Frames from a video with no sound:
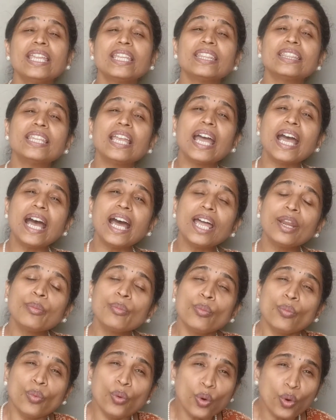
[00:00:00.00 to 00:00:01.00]
they are
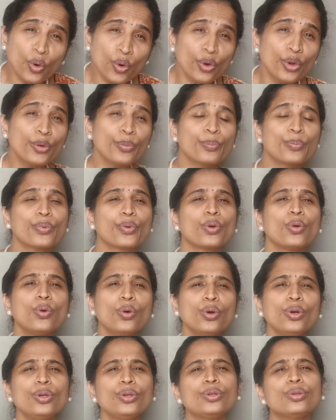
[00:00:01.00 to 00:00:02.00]
more
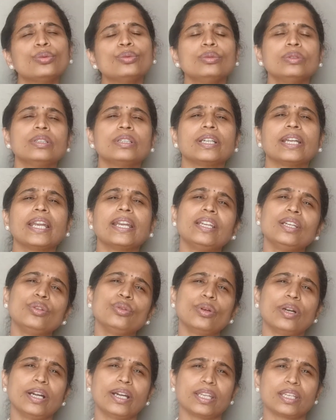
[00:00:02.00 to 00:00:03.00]
prone to get
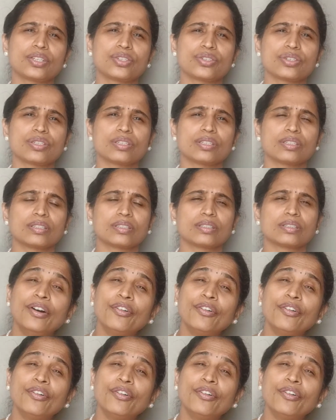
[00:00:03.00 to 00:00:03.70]
into addiction.